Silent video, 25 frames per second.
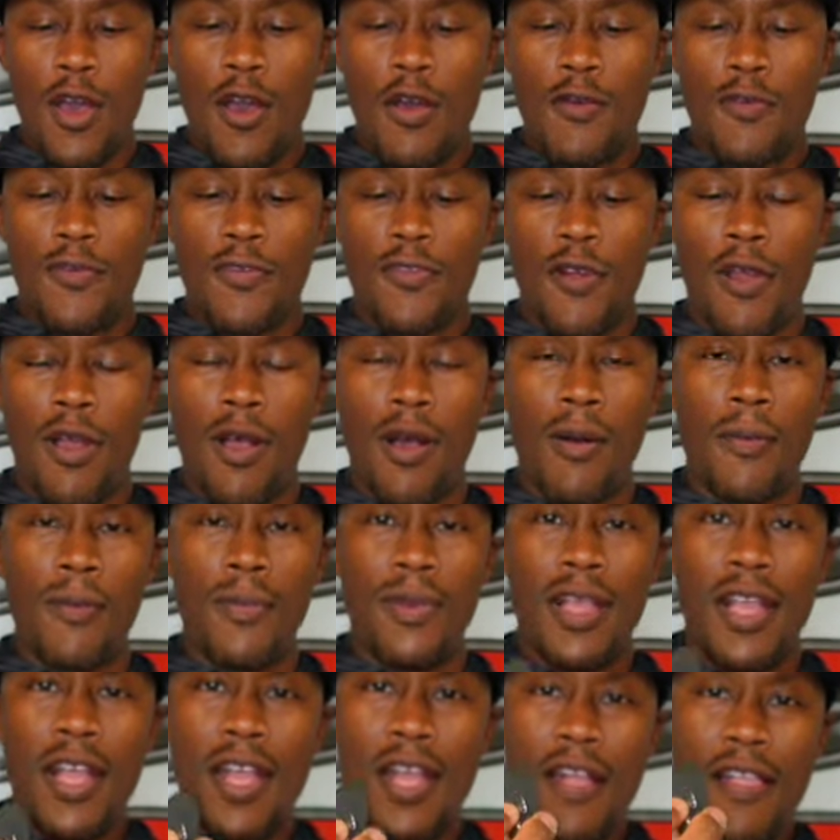from
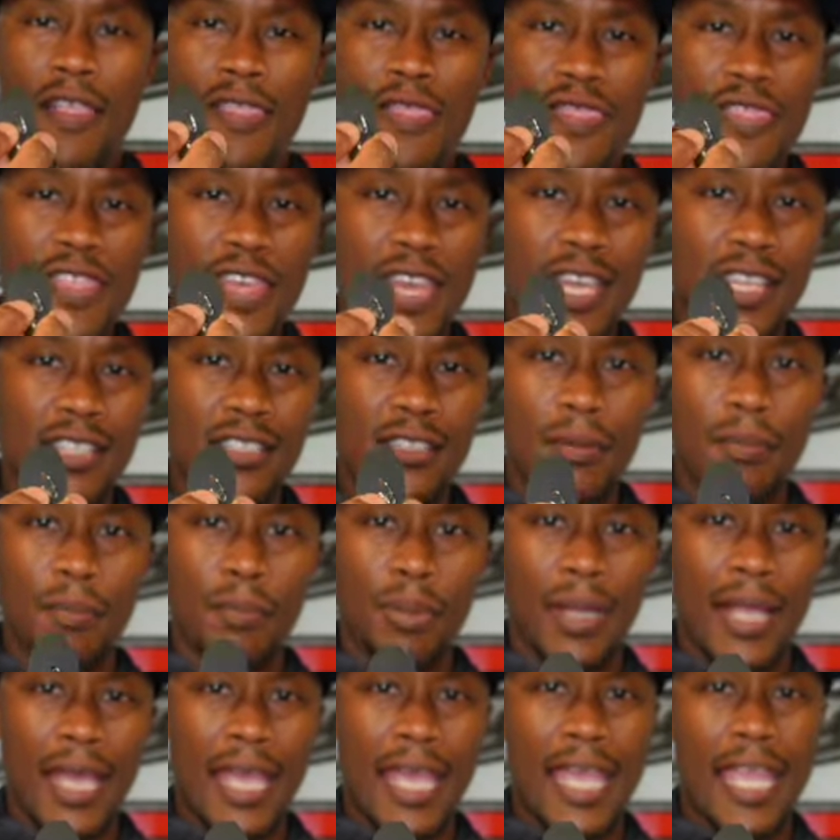this
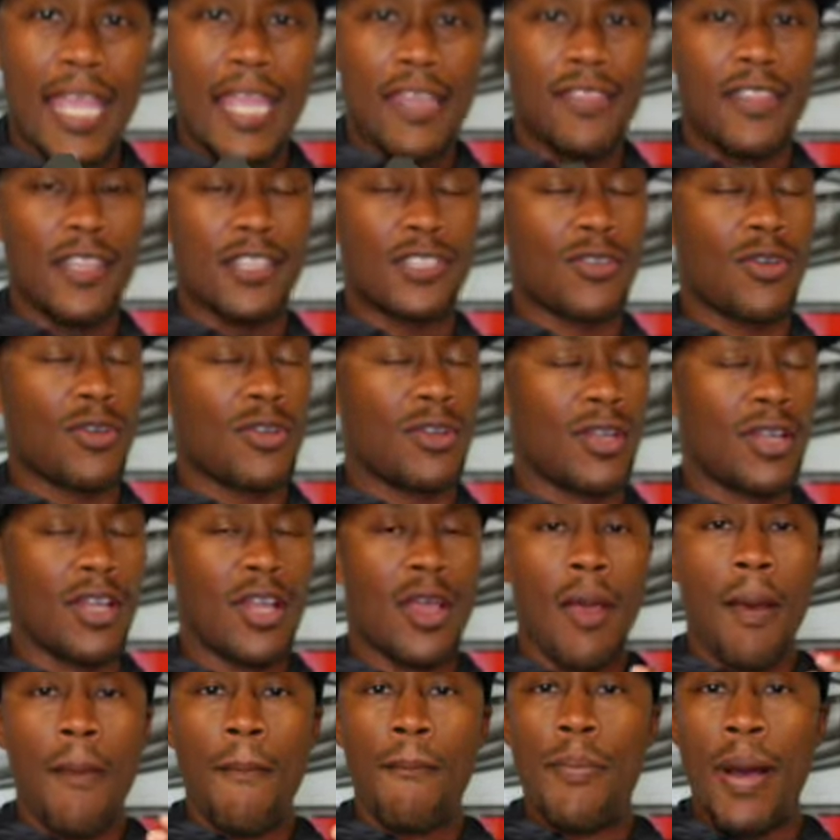blade that's going to
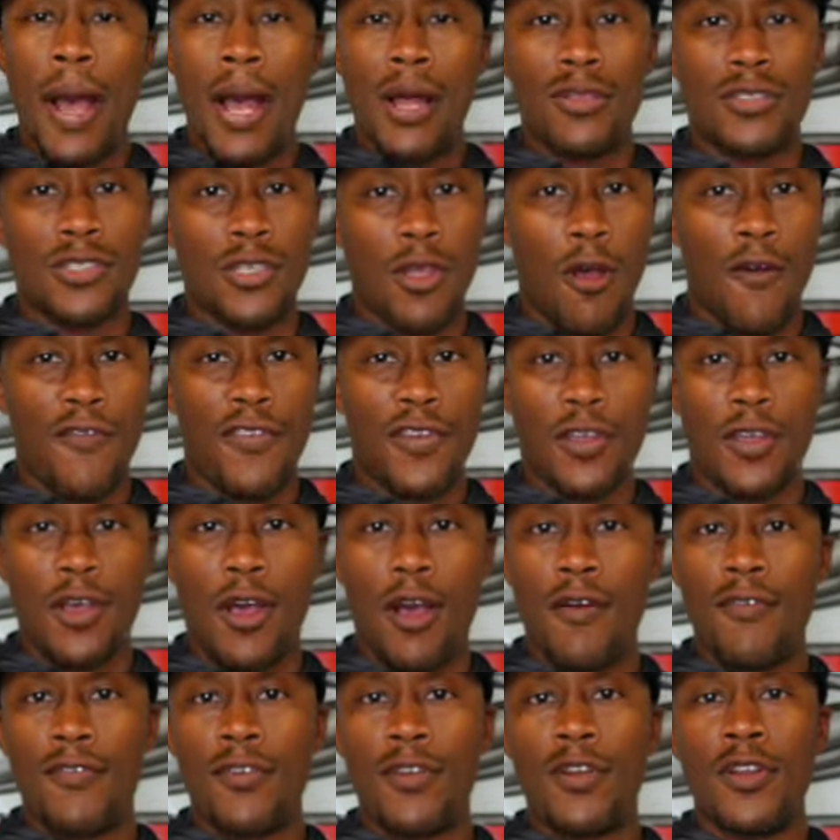bounce off a
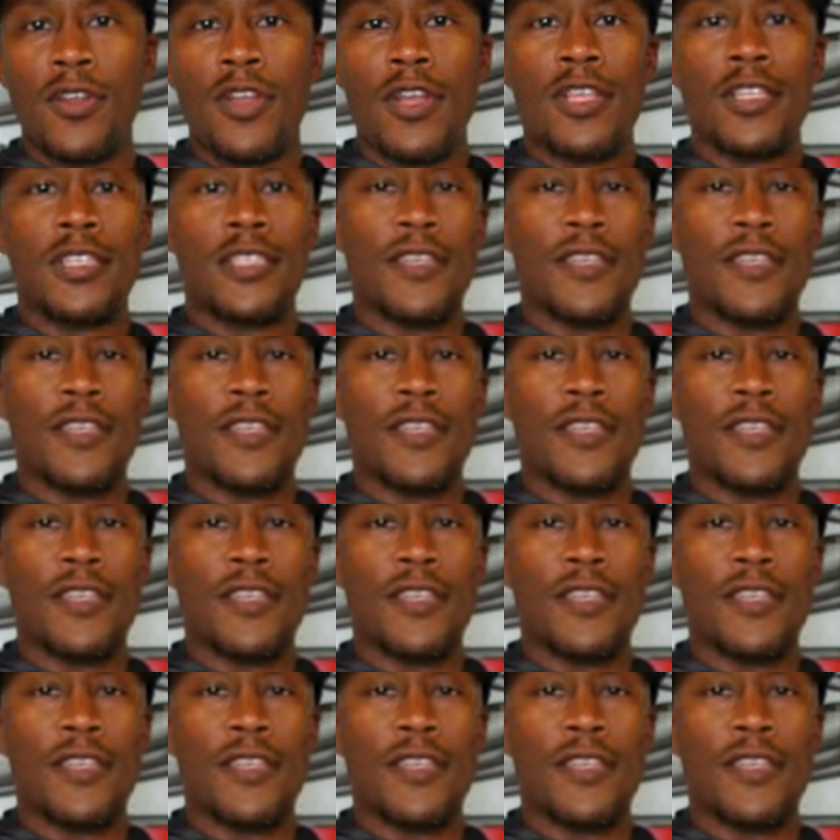cover,